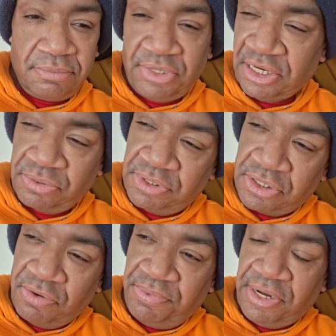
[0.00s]
That's what's
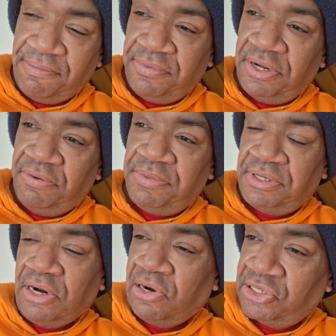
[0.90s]
going to be out. The
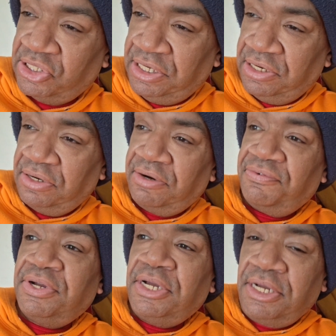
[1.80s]
government auction it off.